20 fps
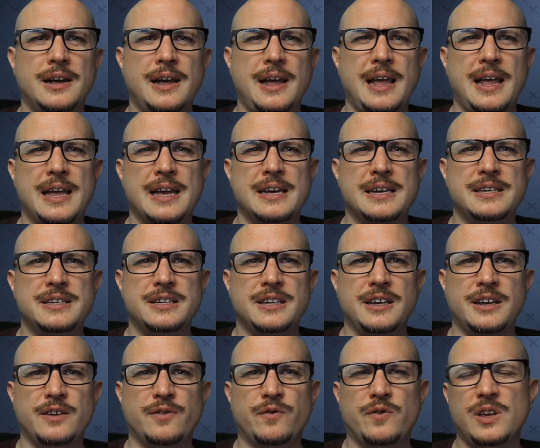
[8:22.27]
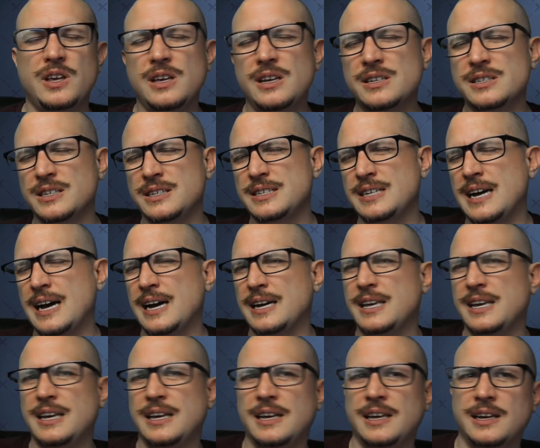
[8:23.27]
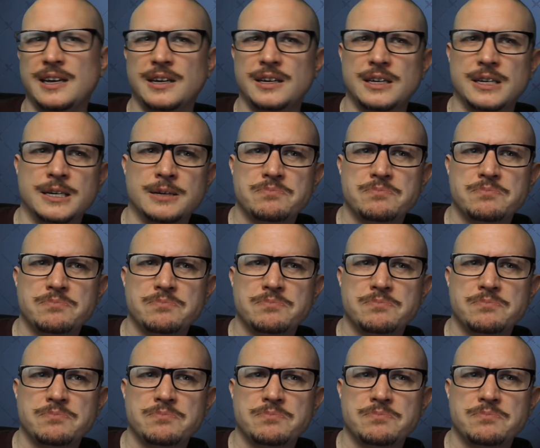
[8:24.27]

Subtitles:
And if he's attacking,